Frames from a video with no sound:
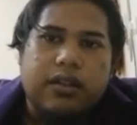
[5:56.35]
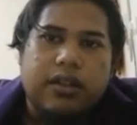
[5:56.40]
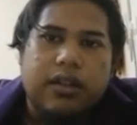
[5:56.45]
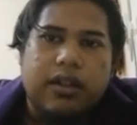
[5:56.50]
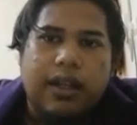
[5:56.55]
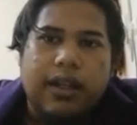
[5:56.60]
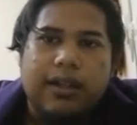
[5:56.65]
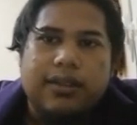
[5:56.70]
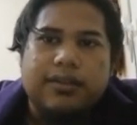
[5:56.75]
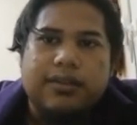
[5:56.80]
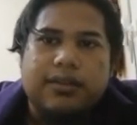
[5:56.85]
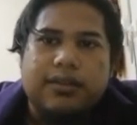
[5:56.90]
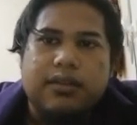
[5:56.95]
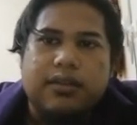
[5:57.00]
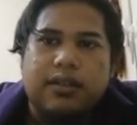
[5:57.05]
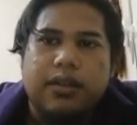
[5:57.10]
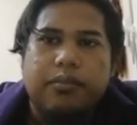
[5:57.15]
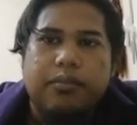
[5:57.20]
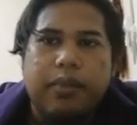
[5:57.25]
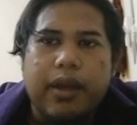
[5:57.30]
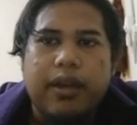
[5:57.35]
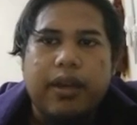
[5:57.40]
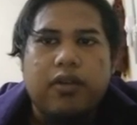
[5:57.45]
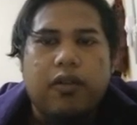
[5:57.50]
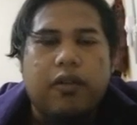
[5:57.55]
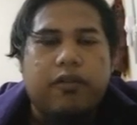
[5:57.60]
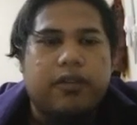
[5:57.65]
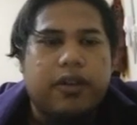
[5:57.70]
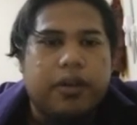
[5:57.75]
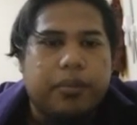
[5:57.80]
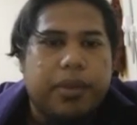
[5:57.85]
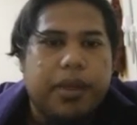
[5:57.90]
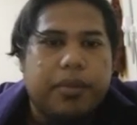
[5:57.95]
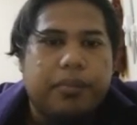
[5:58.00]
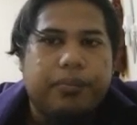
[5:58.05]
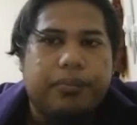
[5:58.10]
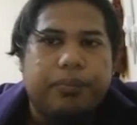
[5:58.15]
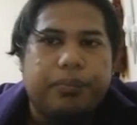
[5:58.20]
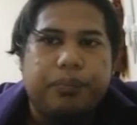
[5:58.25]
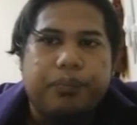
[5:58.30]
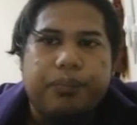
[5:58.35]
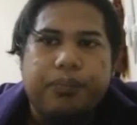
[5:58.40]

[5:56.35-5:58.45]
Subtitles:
the less the bend of the beam,